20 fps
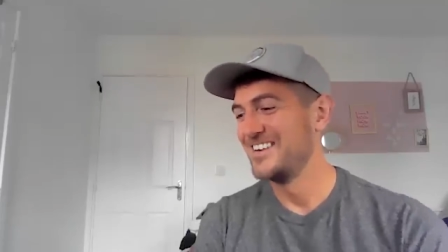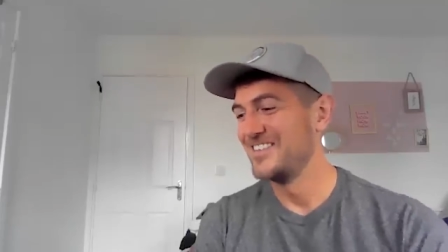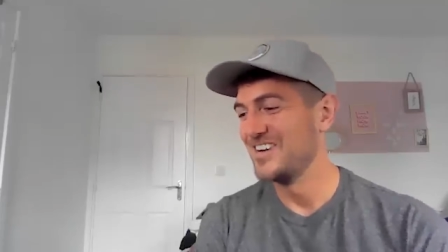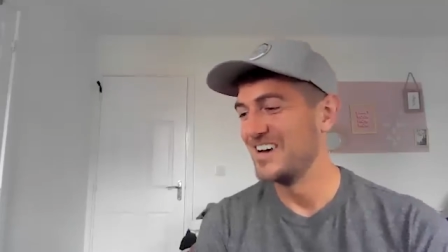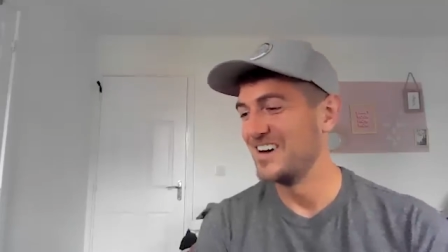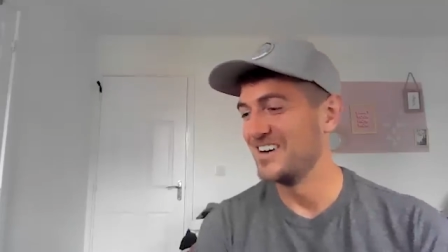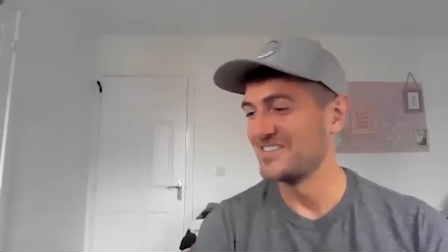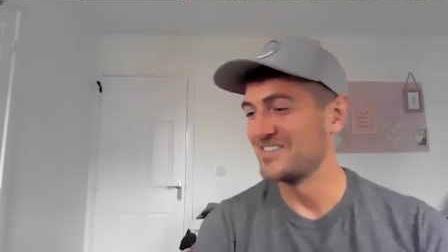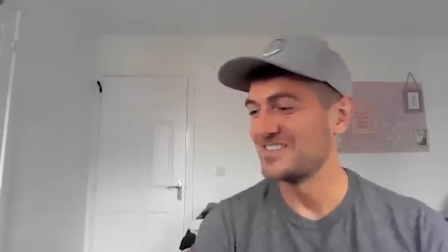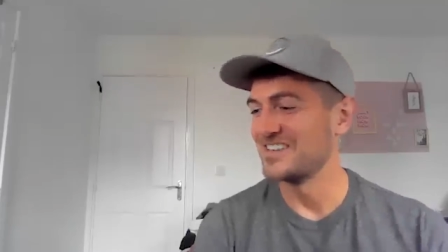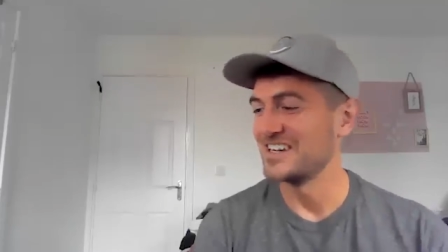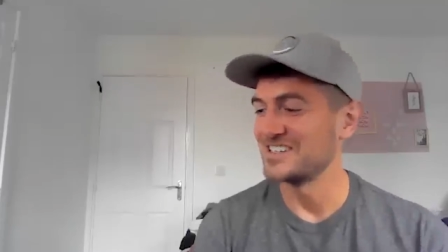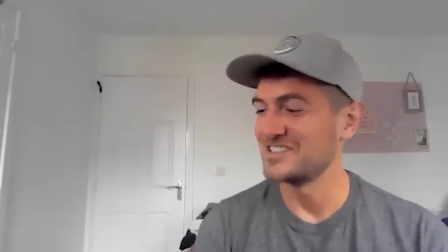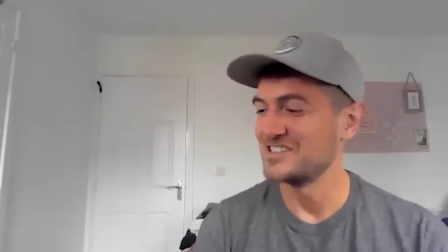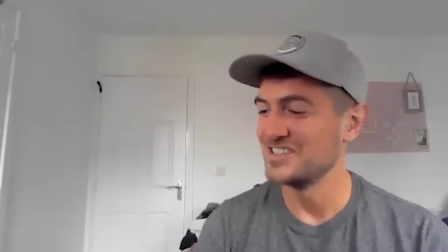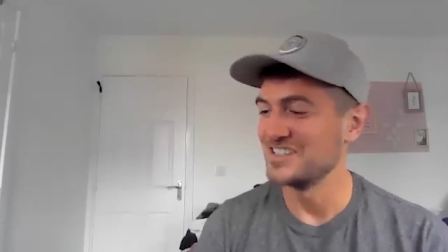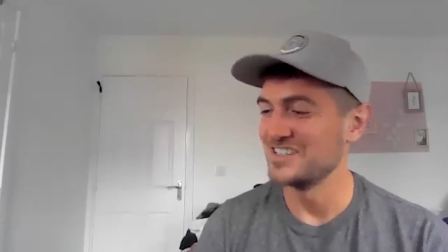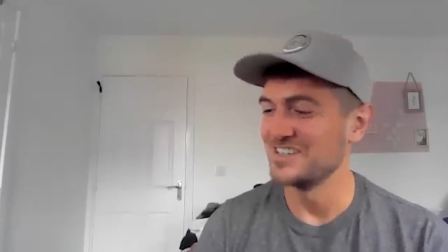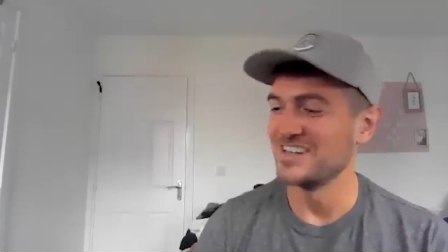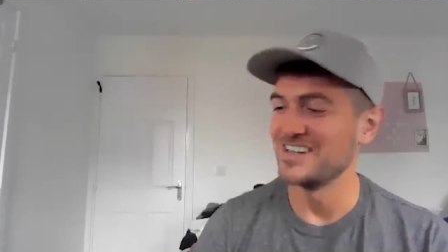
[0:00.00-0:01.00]
Well,
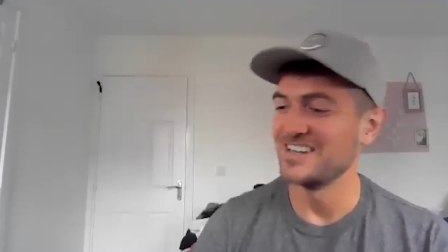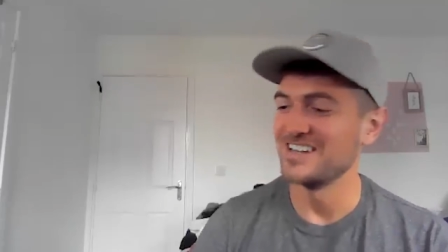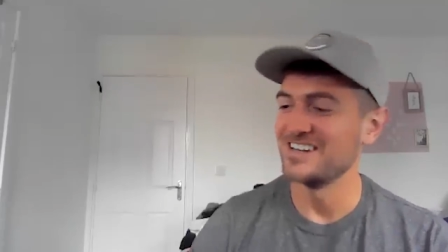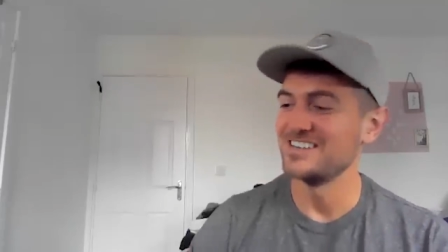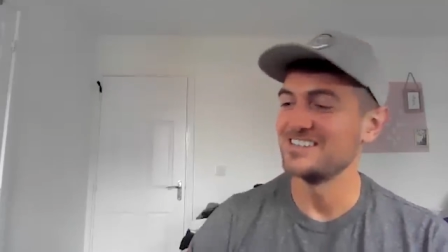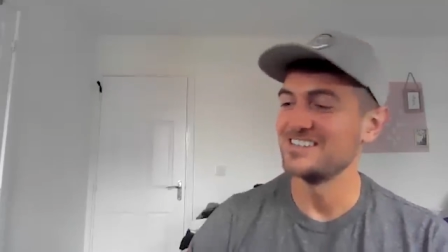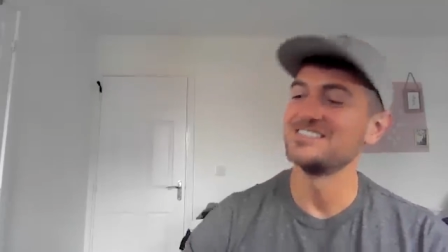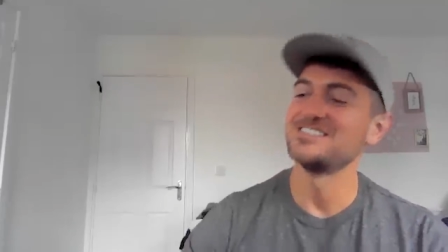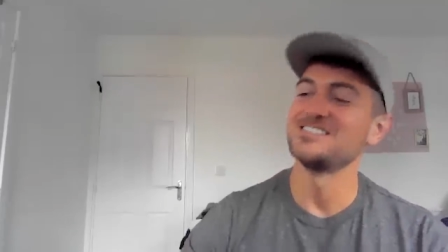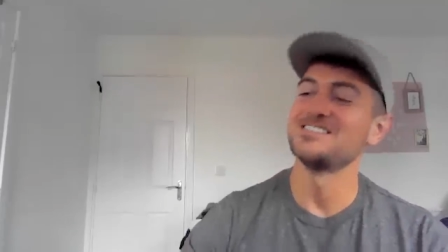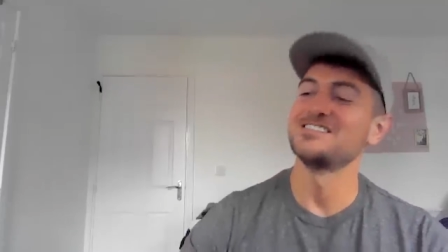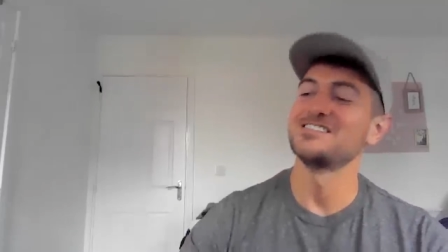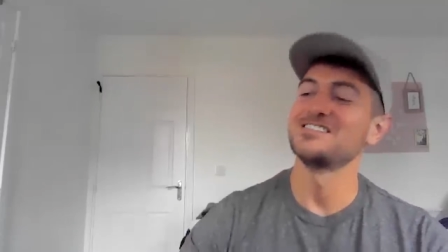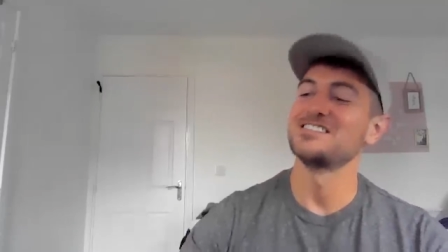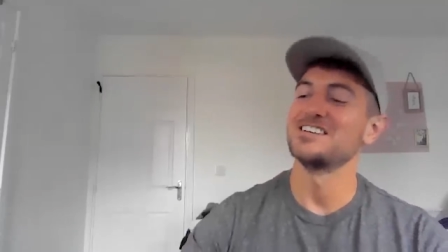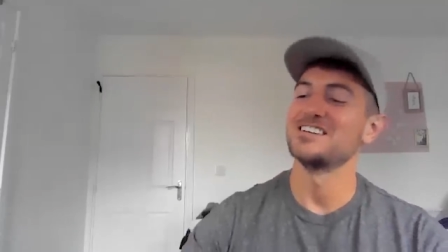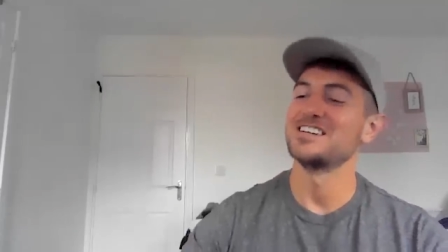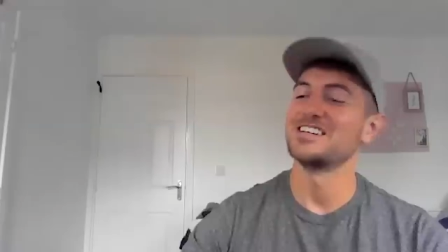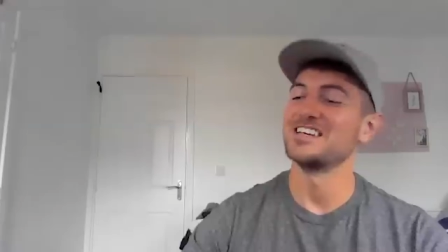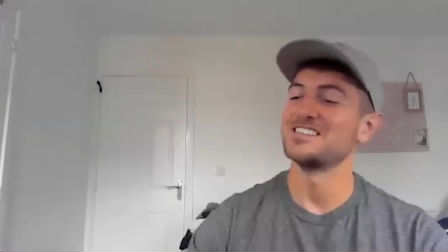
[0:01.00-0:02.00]
next year, then,
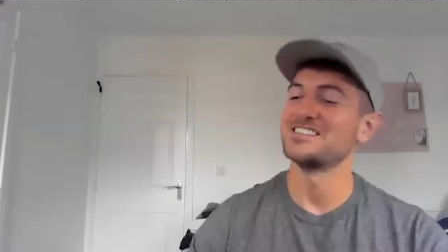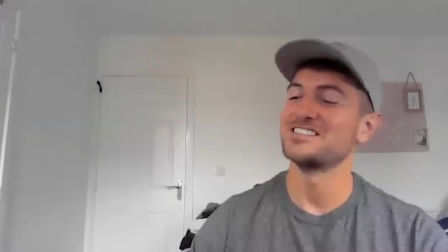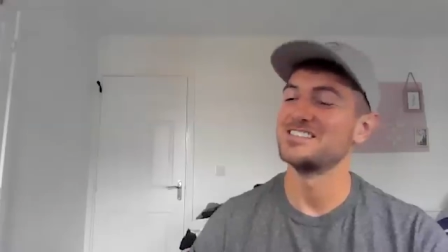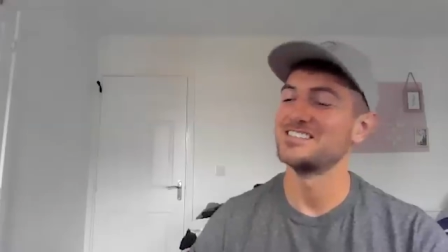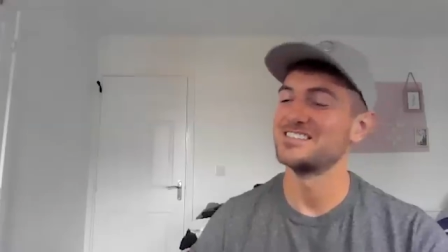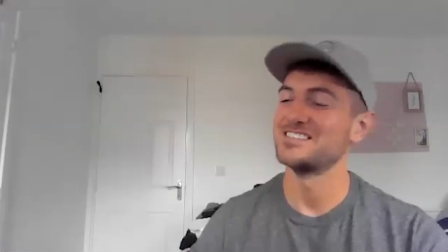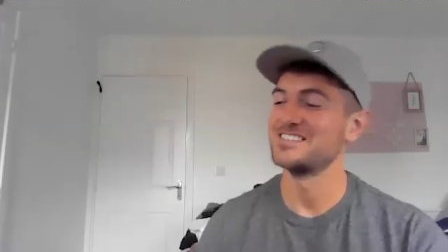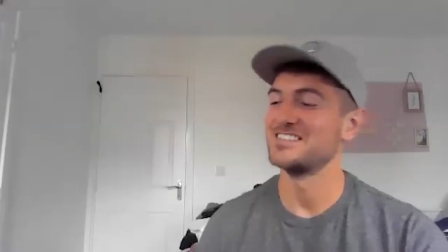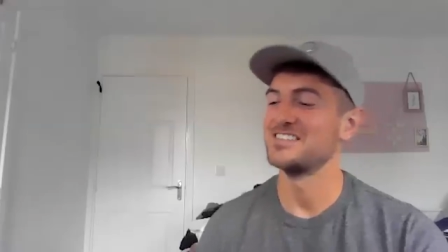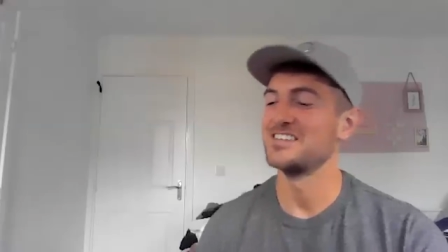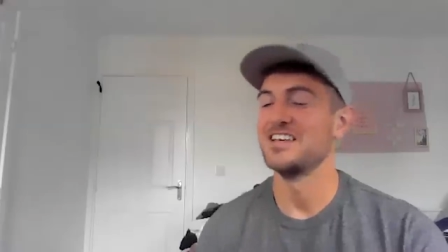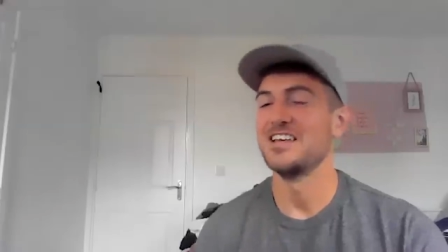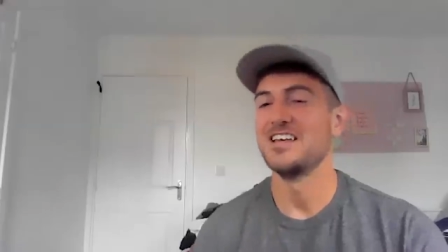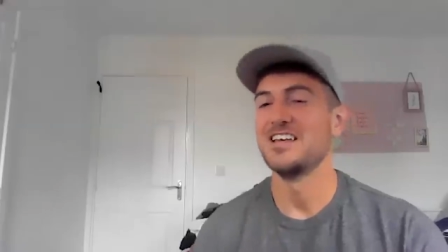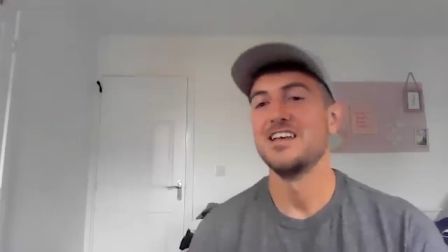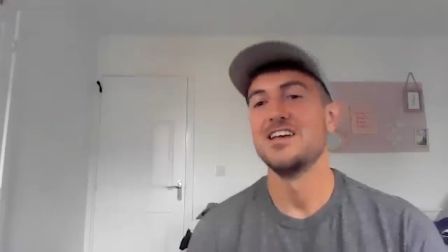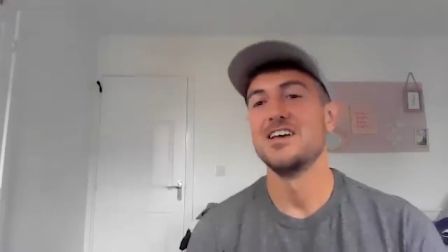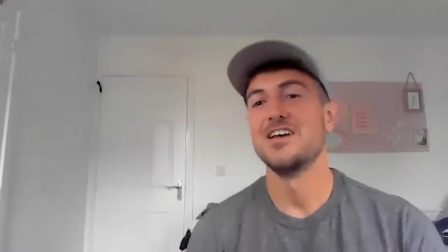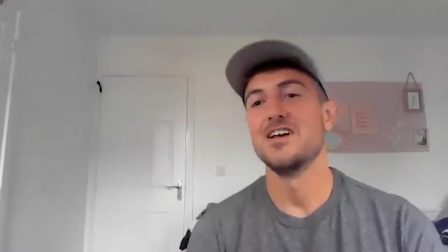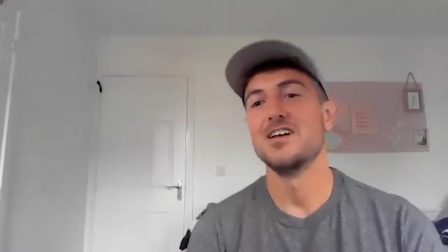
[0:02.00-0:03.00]
I guess. Yeah,
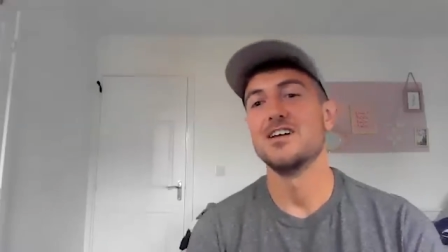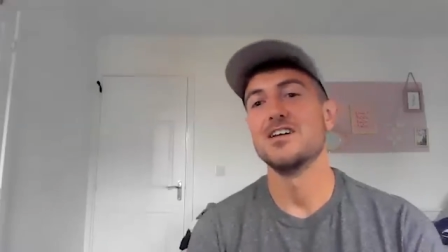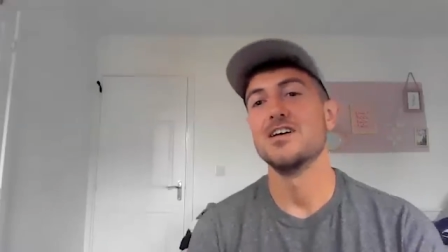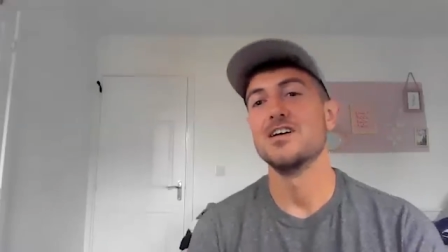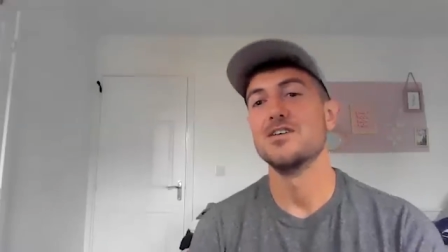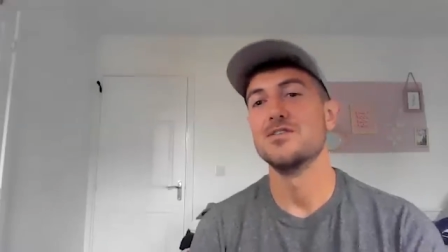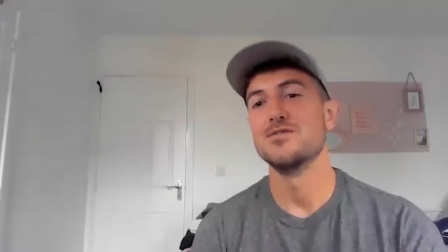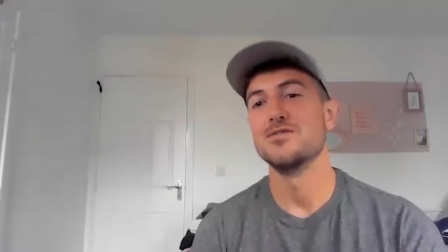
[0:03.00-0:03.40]
hopefully so.